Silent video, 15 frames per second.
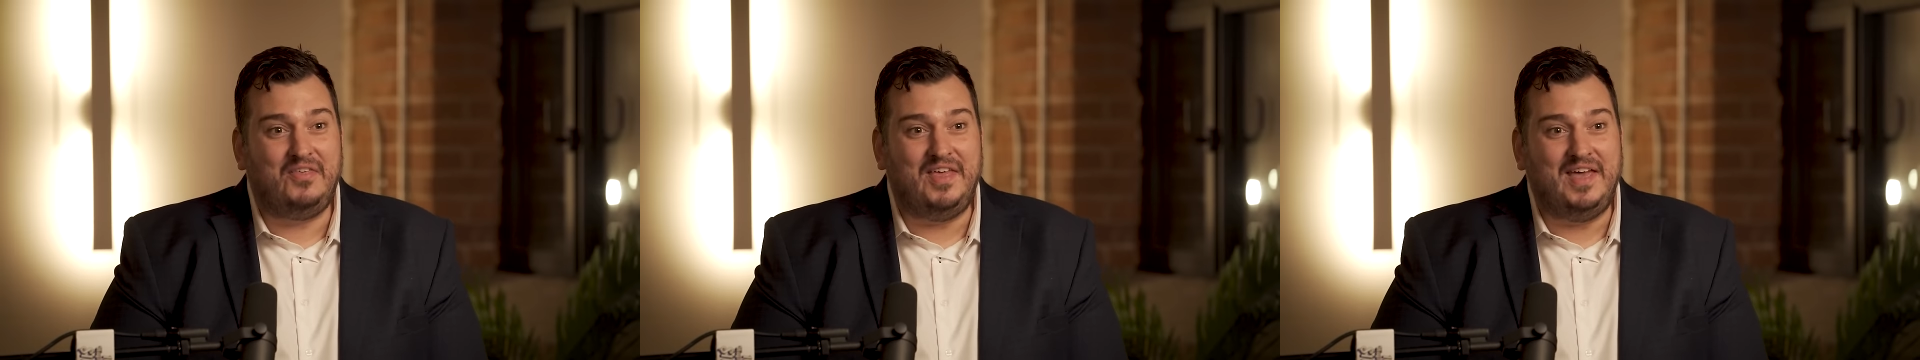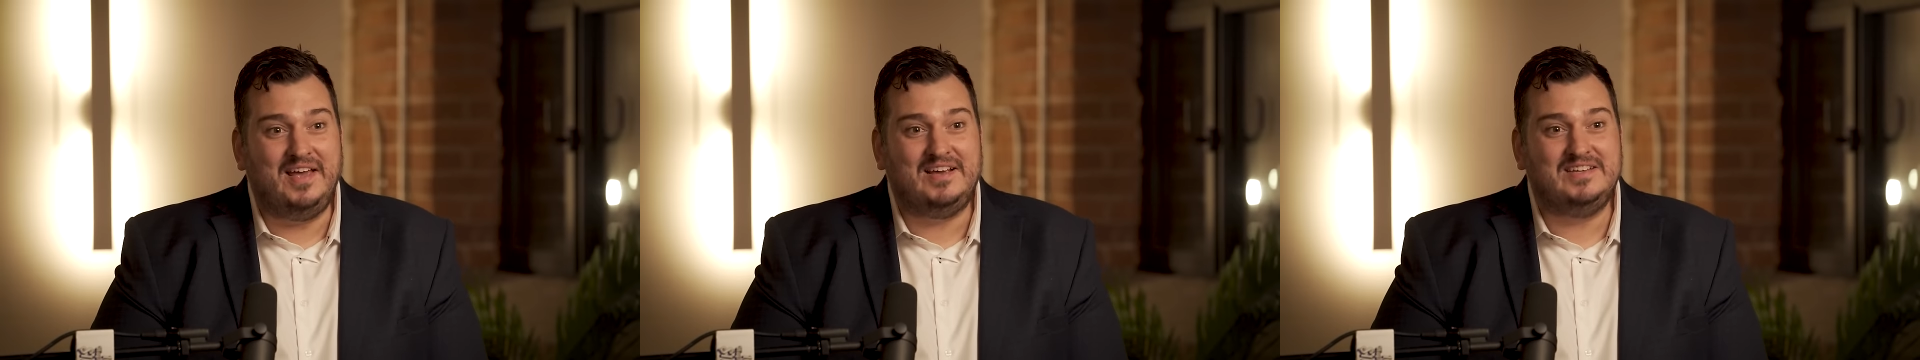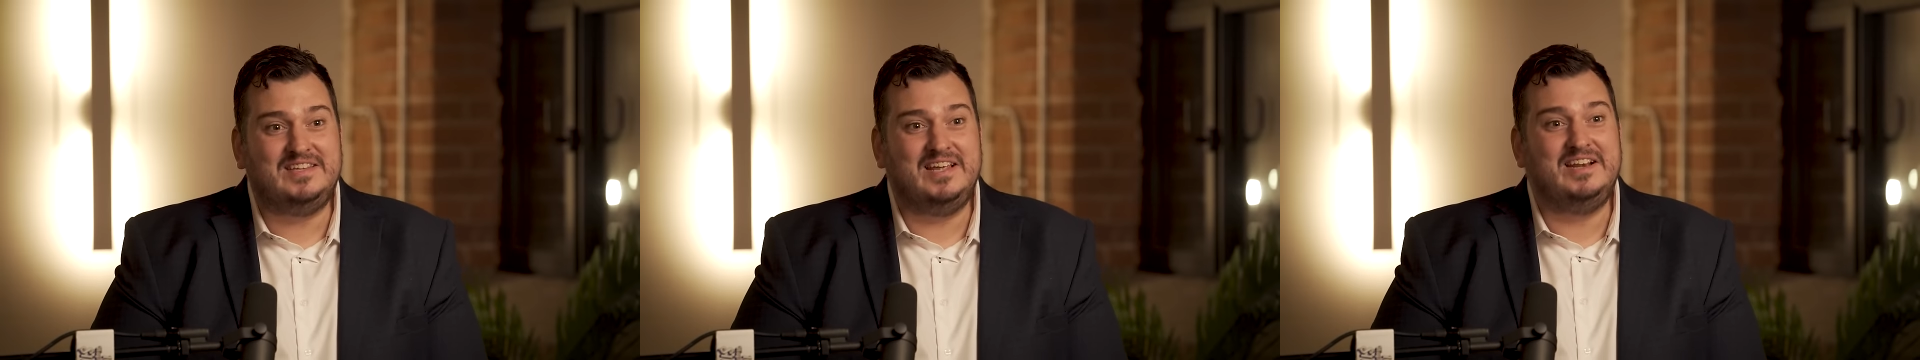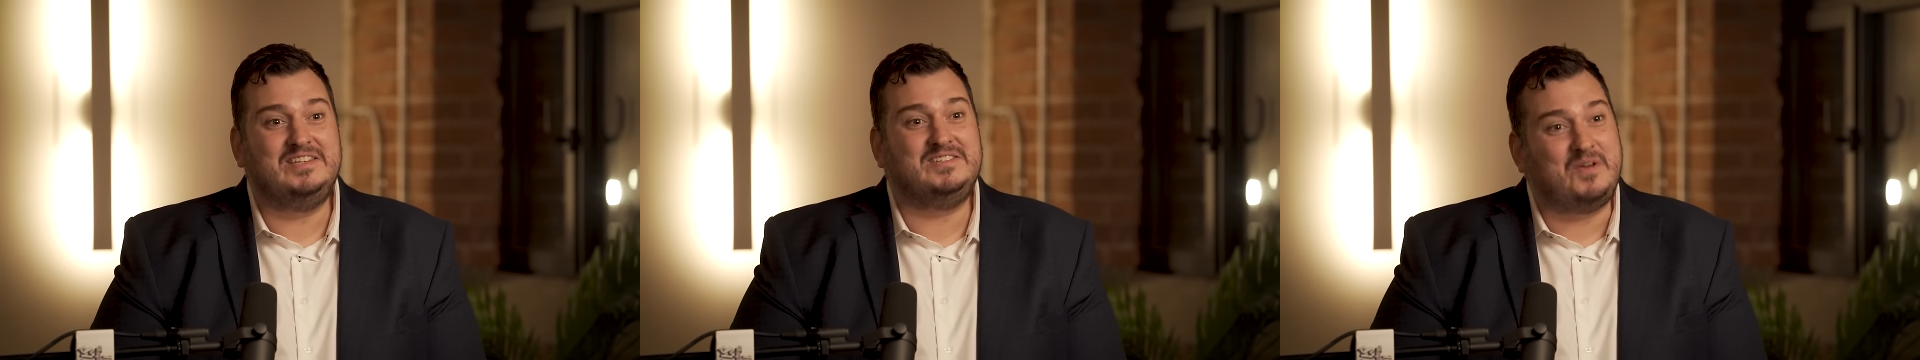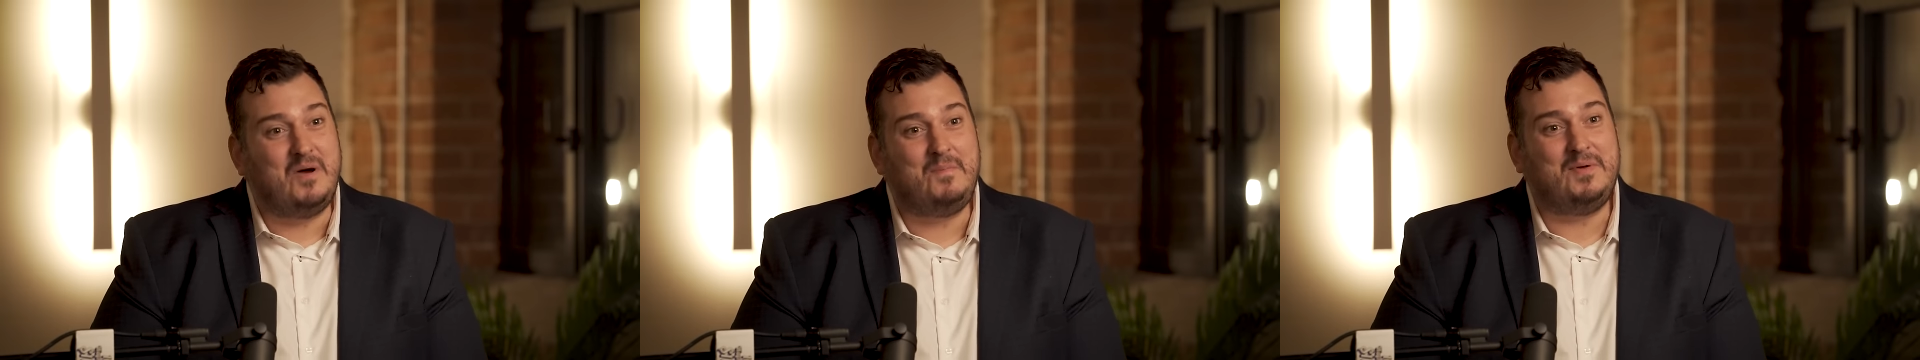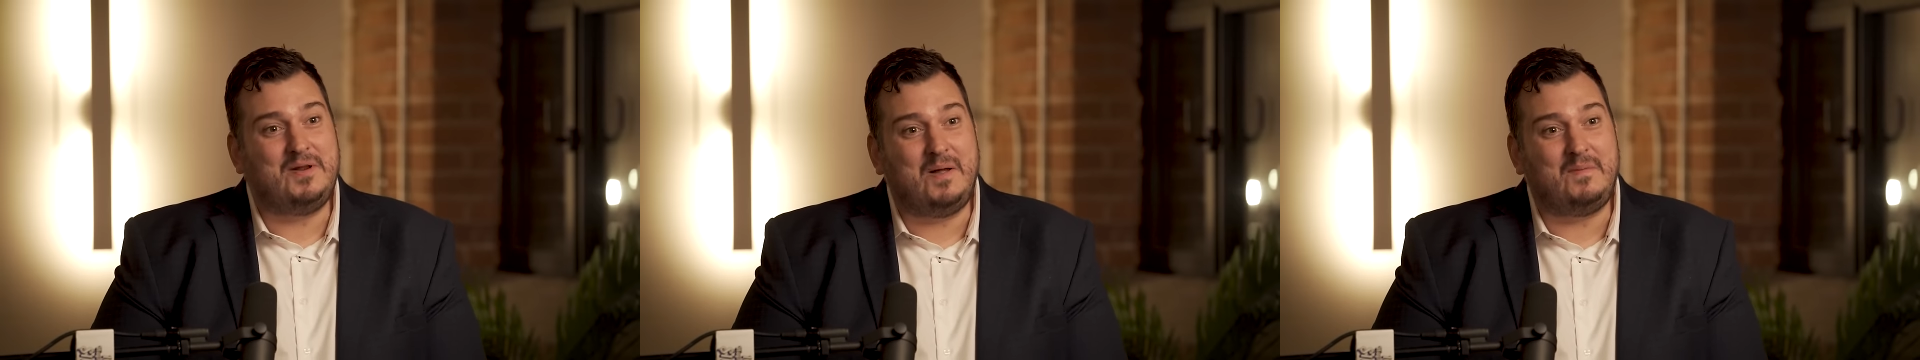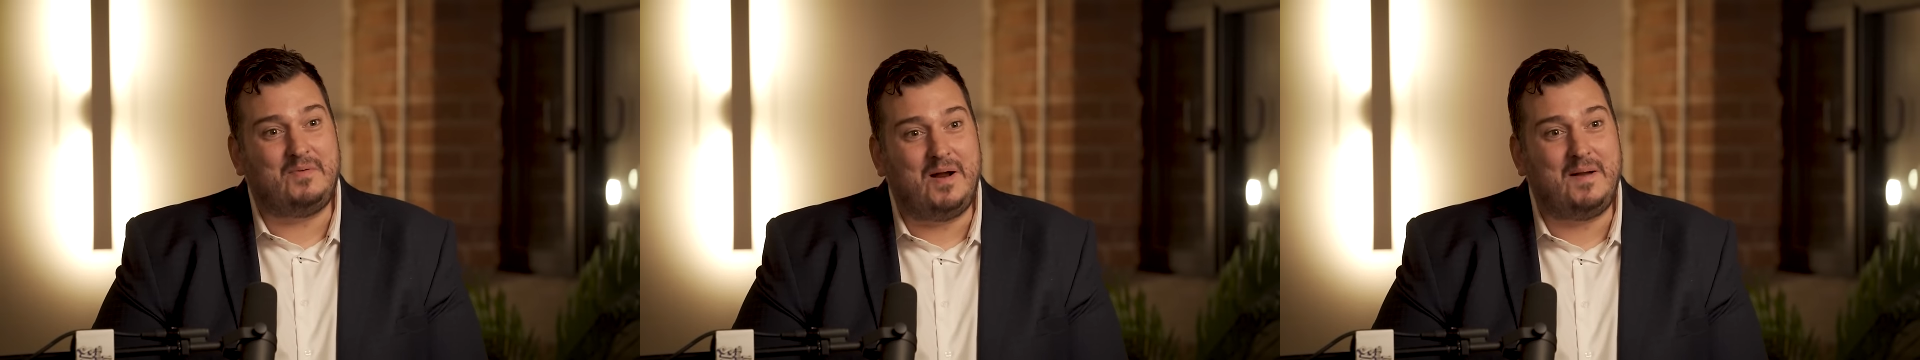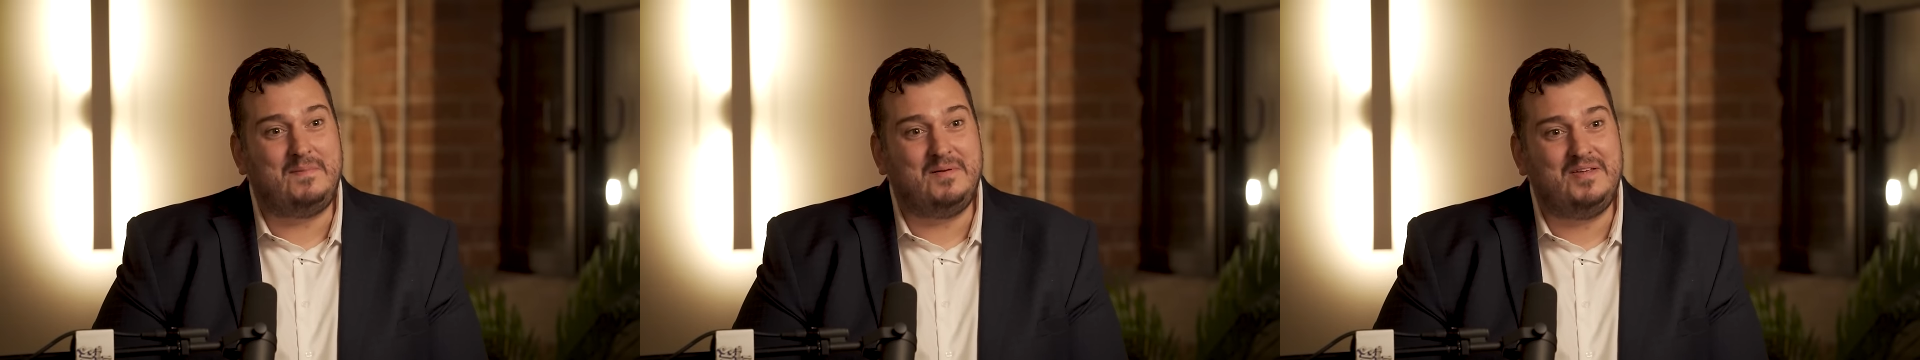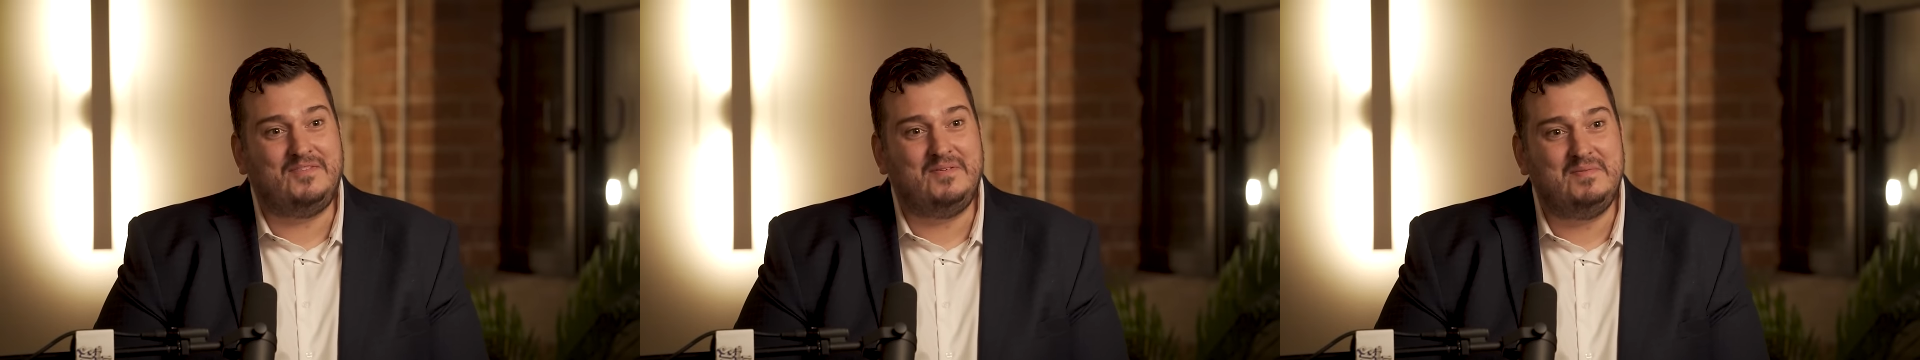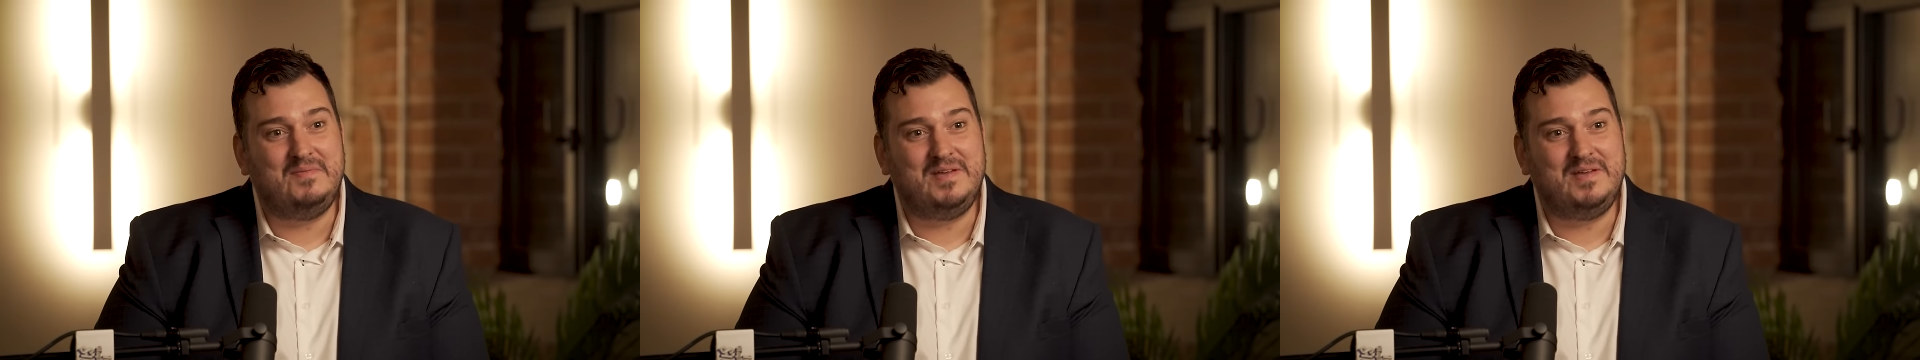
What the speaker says: thing because they didn't scope it out properly from the